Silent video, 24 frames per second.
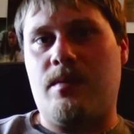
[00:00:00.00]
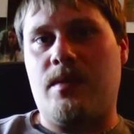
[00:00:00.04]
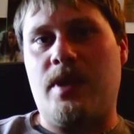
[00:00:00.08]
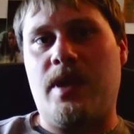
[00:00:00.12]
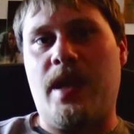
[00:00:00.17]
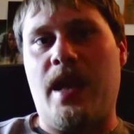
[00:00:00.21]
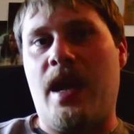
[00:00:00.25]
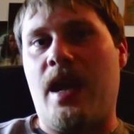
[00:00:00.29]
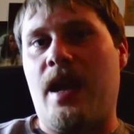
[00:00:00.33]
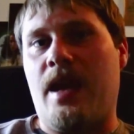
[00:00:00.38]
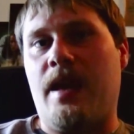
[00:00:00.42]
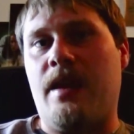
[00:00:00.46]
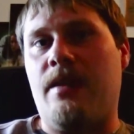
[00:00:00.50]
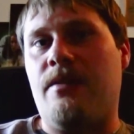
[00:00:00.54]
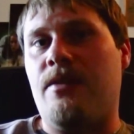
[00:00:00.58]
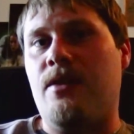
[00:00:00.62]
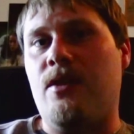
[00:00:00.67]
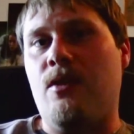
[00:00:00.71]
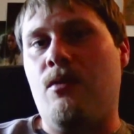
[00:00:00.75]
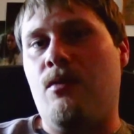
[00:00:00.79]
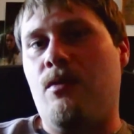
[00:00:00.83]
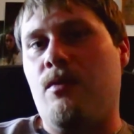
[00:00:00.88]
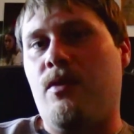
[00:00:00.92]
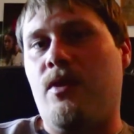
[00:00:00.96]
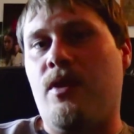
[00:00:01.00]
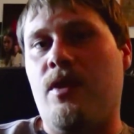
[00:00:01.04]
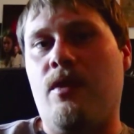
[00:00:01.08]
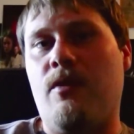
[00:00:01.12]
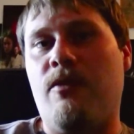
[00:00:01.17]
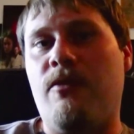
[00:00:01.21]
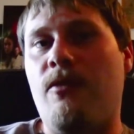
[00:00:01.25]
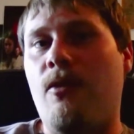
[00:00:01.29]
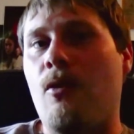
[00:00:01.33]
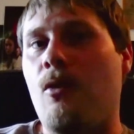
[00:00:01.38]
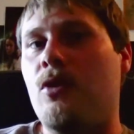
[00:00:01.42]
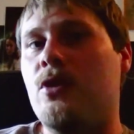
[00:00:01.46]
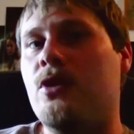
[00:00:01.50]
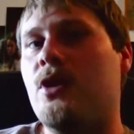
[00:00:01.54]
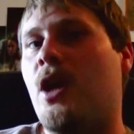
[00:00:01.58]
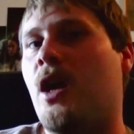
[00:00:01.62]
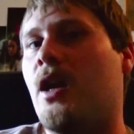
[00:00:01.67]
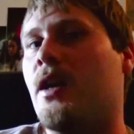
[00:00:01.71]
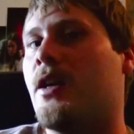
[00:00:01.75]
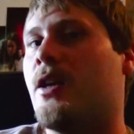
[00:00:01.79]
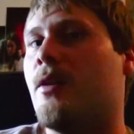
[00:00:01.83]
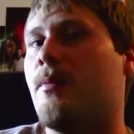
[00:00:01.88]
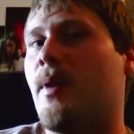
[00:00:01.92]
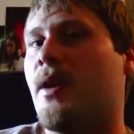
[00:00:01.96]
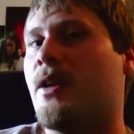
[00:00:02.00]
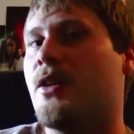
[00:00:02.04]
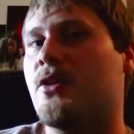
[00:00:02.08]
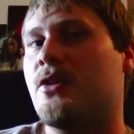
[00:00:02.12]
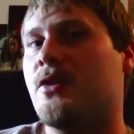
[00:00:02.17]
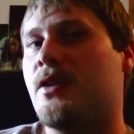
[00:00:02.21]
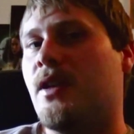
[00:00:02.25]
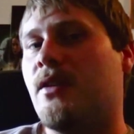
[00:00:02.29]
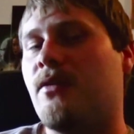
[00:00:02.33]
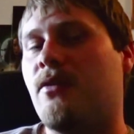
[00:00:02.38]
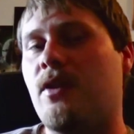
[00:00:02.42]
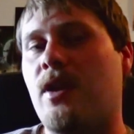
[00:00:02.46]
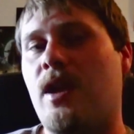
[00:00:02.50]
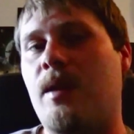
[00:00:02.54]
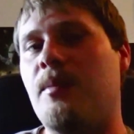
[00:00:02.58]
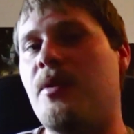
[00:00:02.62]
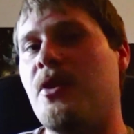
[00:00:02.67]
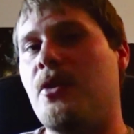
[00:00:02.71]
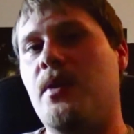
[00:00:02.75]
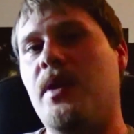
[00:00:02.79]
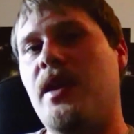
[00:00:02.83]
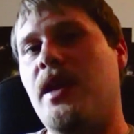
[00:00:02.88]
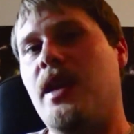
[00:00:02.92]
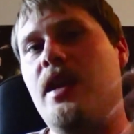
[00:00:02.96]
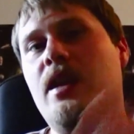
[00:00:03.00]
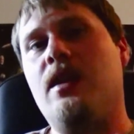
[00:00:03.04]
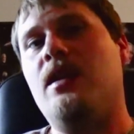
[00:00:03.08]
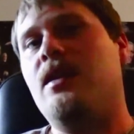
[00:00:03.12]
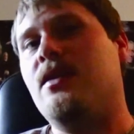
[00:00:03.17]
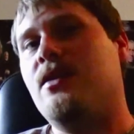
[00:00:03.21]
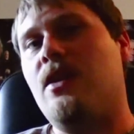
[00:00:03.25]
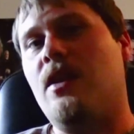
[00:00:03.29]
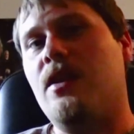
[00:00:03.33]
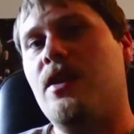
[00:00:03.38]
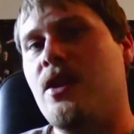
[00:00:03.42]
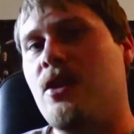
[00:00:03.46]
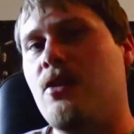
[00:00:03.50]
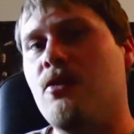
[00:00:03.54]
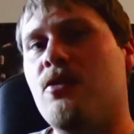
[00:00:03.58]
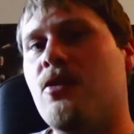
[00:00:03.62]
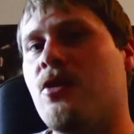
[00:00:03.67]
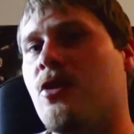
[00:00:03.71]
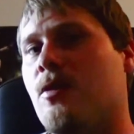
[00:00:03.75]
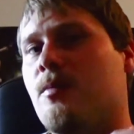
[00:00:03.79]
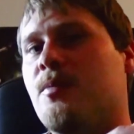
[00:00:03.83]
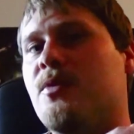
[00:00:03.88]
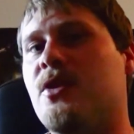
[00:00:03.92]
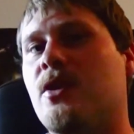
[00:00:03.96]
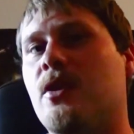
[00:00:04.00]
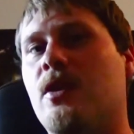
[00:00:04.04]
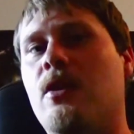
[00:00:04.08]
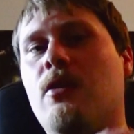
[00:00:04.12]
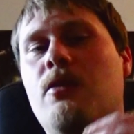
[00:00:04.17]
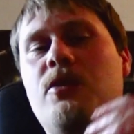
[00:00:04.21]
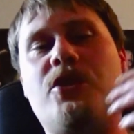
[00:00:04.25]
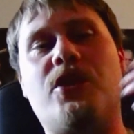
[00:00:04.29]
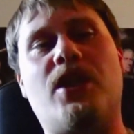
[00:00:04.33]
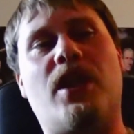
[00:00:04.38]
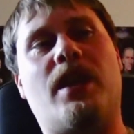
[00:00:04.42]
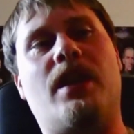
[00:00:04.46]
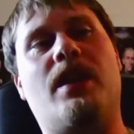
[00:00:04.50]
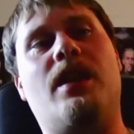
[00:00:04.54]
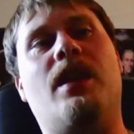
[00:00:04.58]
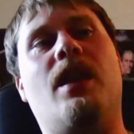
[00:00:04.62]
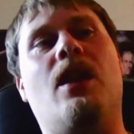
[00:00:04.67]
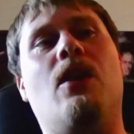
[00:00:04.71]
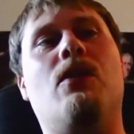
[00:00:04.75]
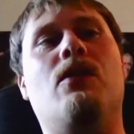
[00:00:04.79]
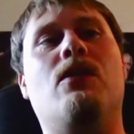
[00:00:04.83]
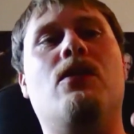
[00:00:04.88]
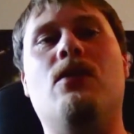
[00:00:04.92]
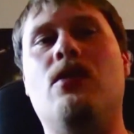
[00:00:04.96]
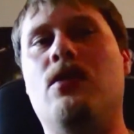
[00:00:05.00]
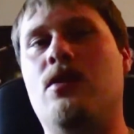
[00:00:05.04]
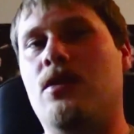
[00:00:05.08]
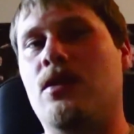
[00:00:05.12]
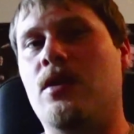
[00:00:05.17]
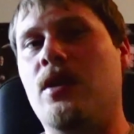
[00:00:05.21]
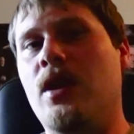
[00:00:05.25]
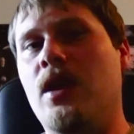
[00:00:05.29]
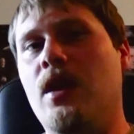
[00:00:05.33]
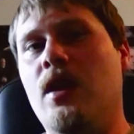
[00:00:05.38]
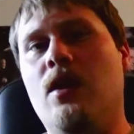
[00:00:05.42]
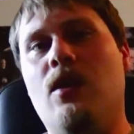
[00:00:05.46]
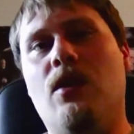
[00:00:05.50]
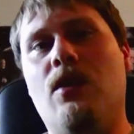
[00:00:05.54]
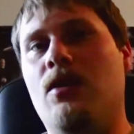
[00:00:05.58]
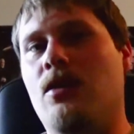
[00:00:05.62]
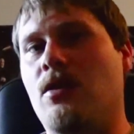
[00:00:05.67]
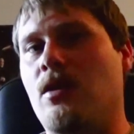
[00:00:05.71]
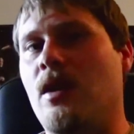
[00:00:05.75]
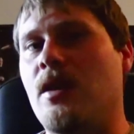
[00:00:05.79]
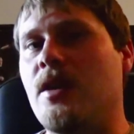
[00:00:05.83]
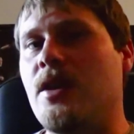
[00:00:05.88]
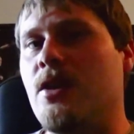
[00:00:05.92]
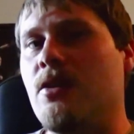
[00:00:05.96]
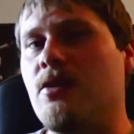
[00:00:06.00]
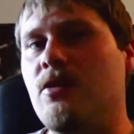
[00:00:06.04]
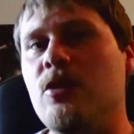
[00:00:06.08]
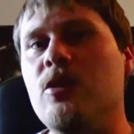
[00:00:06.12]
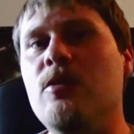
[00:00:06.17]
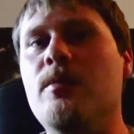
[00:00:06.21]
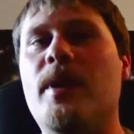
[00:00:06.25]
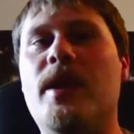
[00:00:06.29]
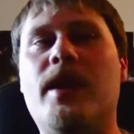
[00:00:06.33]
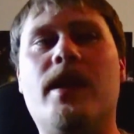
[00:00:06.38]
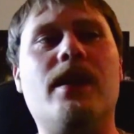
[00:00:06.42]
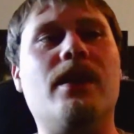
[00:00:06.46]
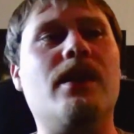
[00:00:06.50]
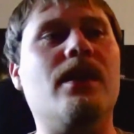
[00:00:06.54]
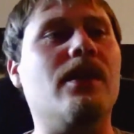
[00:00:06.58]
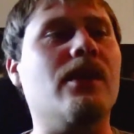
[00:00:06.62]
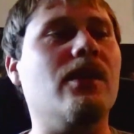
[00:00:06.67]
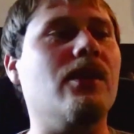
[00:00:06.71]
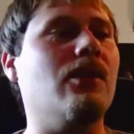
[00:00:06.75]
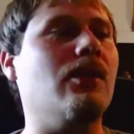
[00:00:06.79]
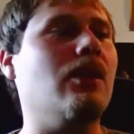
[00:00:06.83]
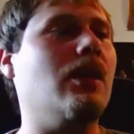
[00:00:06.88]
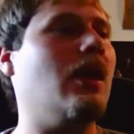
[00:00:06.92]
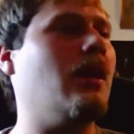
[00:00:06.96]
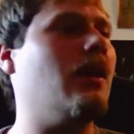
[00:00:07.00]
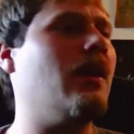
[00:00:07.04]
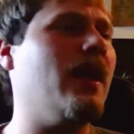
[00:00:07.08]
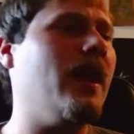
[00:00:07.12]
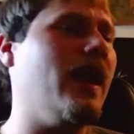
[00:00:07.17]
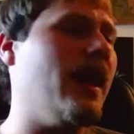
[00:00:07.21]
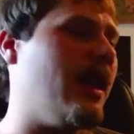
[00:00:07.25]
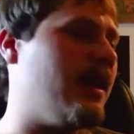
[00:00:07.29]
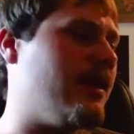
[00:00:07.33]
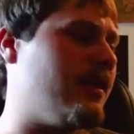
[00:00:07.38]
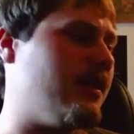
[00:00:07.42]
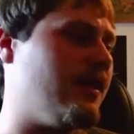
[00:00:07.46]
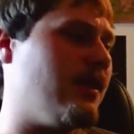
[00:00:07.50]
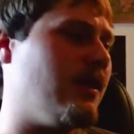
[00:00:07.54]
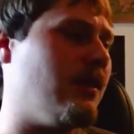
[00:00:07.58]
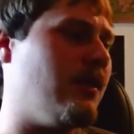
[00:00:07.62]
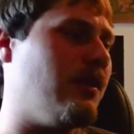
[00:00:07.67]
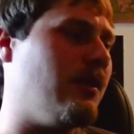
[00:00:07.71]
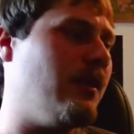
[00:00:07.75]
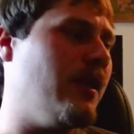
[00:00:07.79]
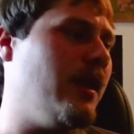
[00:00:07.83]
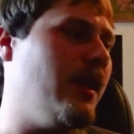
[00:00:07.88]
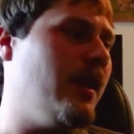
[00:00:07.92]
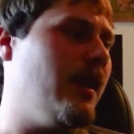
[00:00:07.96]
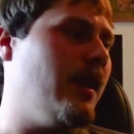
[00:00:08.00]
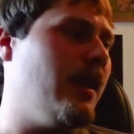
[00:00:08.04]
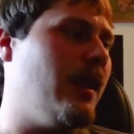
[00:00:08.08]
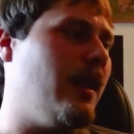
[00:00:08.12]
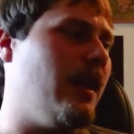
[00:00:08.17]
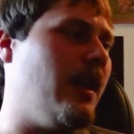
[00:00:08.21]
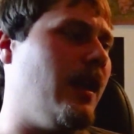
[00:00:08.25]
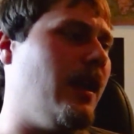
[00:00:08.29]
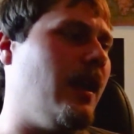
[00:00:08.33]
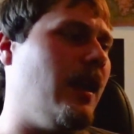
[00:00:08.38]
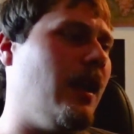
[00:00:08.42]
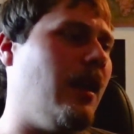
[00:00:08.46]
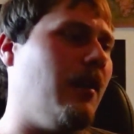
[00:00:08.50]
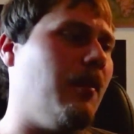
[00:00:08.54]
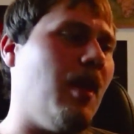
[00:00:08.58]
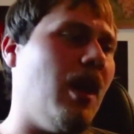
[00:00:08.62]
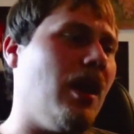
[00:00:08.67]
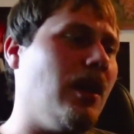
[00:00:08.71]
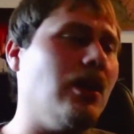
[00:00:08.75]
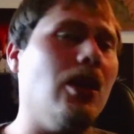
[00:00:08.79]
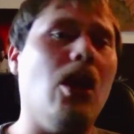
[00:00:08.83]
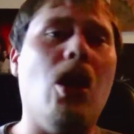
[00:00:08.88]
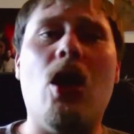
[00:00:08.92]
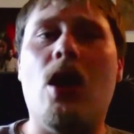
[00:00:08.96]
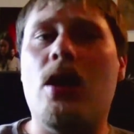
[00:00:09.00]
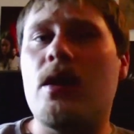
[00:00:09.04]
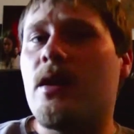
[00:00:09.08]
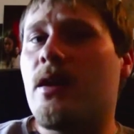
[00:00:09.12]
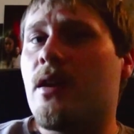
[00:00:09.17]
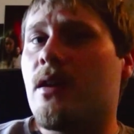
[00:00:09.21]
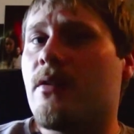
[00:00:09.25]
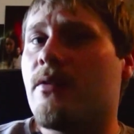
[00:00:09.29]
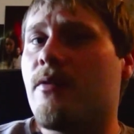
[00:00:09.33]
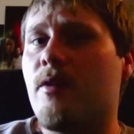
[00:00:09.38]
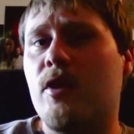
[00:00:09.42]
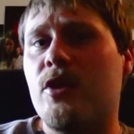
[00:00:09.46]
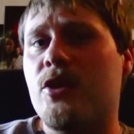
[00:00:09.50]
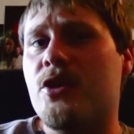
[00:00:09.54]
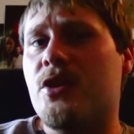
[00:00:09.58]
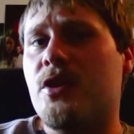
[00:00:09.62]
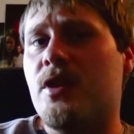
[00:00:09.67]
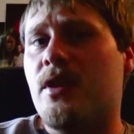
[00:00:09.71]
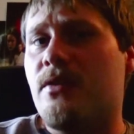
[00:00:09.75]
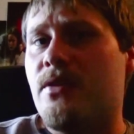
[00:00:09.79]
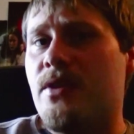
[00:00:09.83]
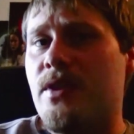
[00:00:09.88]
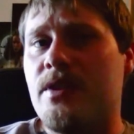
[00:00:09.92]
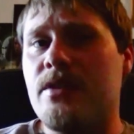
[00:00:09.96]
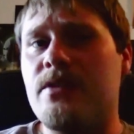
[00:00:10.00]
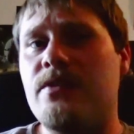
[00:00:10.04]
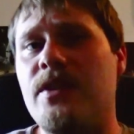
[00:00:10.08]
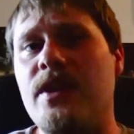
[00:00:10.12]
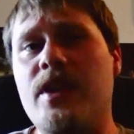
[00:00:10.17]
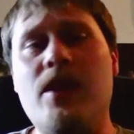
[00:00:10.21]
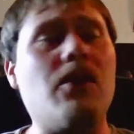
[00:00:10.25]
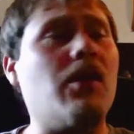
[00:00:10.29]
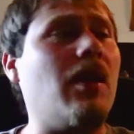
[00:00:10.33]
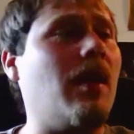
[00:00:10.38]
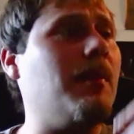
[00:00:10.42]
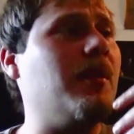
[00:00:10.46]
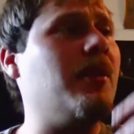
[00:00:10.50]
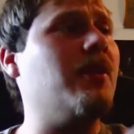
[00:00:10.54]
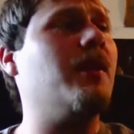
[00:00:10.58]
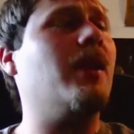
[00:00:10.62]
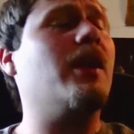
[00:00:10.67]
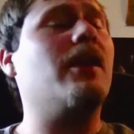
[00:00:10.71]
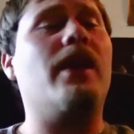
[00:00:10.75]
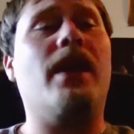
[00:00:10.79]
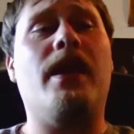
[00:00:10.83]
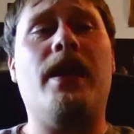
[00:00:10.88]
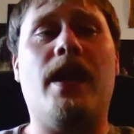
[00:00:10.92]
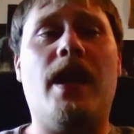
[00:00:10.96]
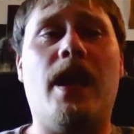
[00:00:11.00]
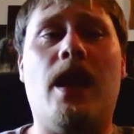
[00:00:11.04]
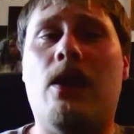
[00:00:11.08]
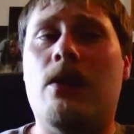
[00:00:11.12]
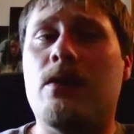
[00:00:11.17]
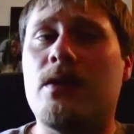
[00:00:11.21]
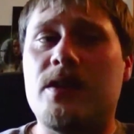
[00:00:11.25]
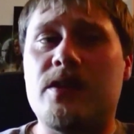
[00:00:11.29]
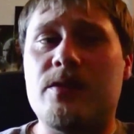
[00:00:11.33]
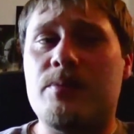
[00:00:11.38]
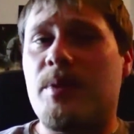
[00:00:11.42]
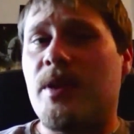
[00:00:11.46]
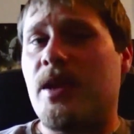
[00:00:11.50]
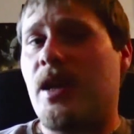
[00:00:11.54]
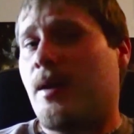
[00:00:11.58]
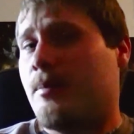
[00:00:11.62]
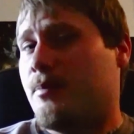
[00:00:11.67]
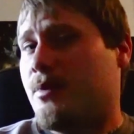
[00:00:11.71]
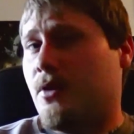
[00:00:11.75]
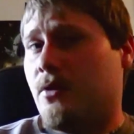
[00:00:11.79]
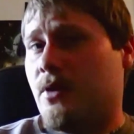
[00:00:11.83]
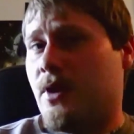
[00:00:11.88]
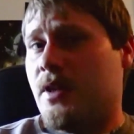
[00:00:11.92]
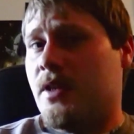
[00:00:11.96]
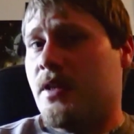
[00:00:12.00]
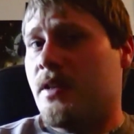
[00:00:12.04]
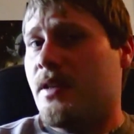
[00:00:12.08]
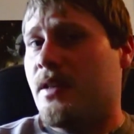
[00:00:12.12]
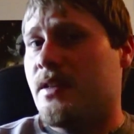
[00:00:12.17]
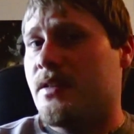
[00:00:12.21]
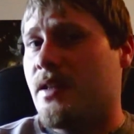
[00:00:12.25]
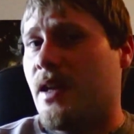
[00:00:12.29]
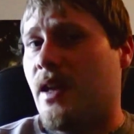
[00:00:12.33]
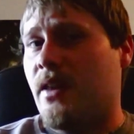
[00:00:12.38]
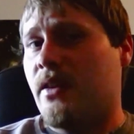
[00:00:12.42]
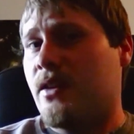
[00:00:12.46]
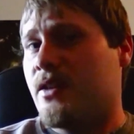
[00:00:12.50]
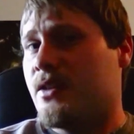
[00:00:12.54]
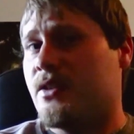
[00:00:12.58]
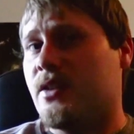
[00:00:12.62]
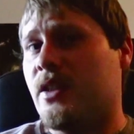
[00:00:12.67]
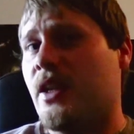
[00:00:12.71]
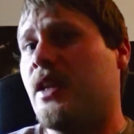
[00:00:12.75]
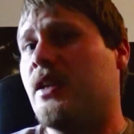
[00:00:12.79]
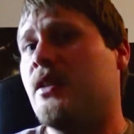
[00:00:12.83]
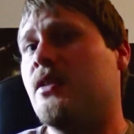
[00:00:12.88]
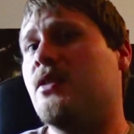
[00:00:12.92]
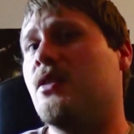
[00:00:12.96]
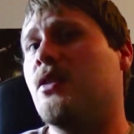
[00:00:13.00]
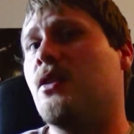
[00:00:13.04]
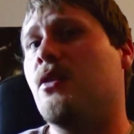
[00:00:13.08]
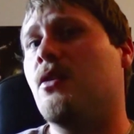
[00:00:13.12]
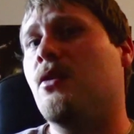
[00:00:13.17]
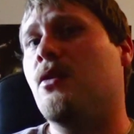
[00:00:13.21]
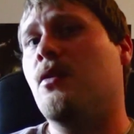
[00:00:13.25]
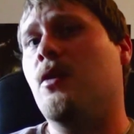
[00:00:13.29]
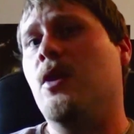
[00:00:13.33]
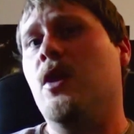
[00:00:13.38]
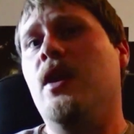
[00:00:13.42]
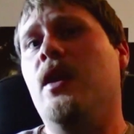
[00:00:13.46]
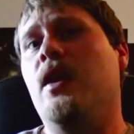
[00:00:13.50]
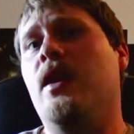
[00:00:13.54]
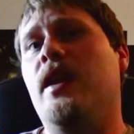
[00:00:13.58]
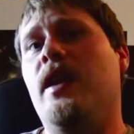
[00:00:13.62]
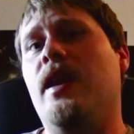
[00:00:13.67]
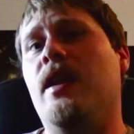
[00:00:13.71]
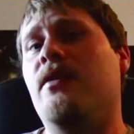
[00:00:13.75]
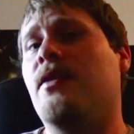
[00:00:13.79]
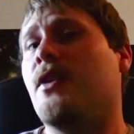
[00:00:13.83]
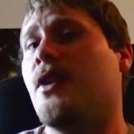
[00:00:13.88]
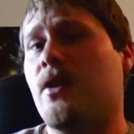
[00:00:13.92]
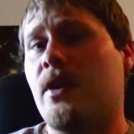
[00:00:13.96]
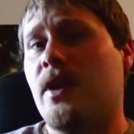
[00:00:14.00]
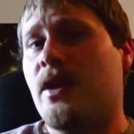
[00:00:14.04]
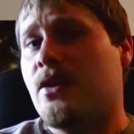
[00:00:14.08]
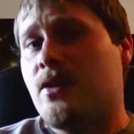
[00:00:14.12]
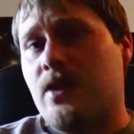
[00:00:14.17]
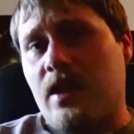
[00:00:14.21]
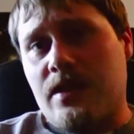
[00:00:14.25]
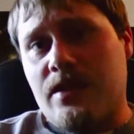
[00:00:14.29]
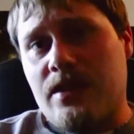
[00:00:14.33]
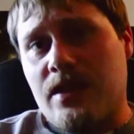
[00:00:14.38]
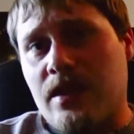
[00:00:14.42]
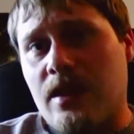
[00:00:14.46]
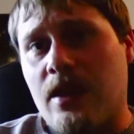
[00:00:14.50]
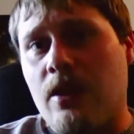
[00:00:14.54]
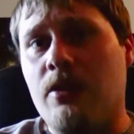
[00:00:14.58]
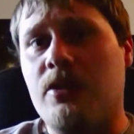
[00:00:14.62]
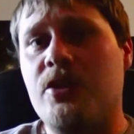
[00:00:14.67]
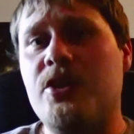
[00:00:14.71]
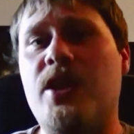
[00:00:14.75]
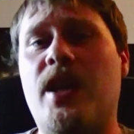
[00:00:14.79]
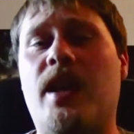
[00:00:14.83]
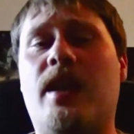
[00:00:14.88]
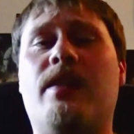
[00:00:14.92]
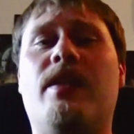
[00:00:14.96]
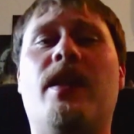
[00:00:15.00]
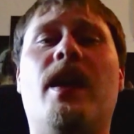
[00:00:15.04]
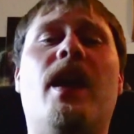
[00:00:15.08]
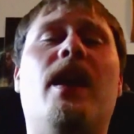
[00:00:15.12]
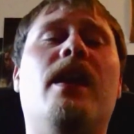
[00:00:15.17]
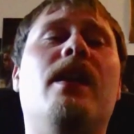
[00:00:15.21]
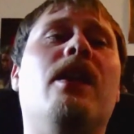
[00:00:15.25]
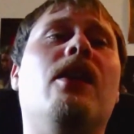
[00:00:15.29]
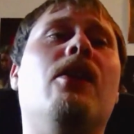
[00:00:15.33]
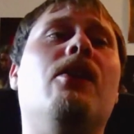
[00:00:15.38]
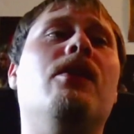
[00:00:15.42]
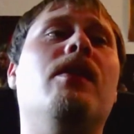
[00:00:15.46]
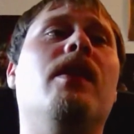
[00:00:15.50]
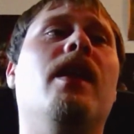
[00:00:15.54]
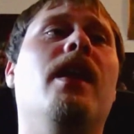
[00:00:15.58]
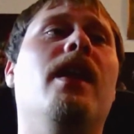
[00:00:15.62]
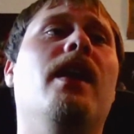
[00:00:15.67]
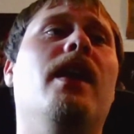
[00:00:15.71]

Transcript: Yeah, if you the full documentary of what I'm doing here is on YouTube, so go check it out. Or or on YouTube, I could do oh yeah, so um, a longer version of this video I'm doing right now has been uploaded to this other site, so if you're interested, go check that out.